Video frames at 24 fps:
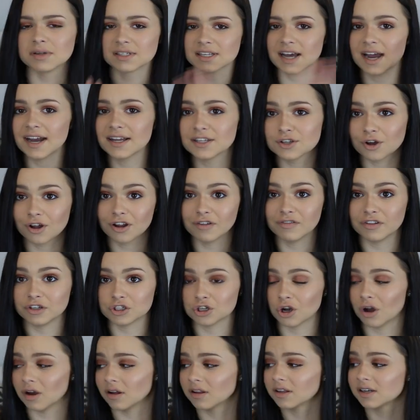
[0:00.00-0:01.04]
Besides all the
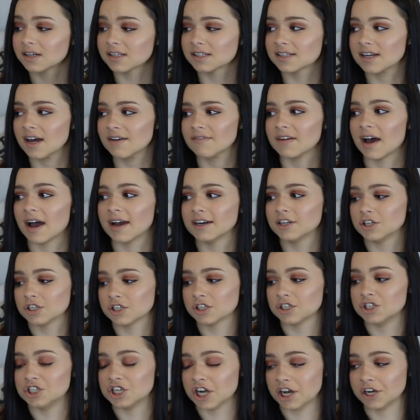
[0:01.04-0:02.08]
chocolate and stuff, I
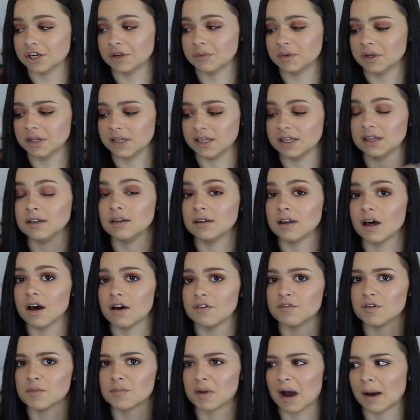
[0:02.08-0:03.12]
just genuinely
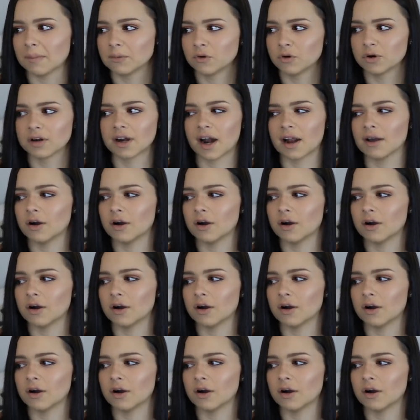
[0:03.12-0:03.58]
love popcorn.